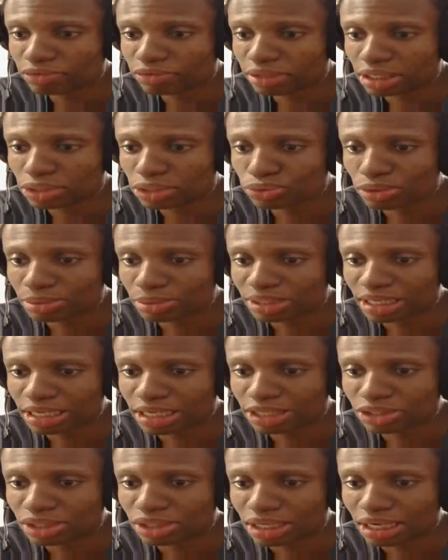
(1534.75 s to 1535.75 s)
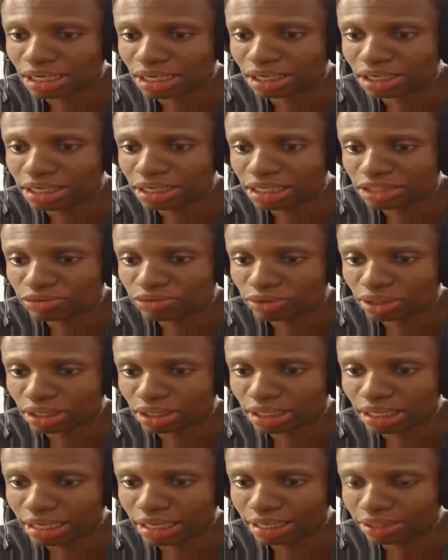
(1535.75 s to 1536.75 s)
fitness website is to gather leads for the
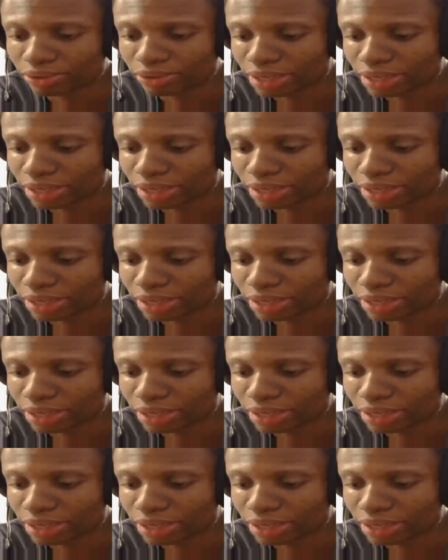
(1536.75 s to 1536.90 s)
client,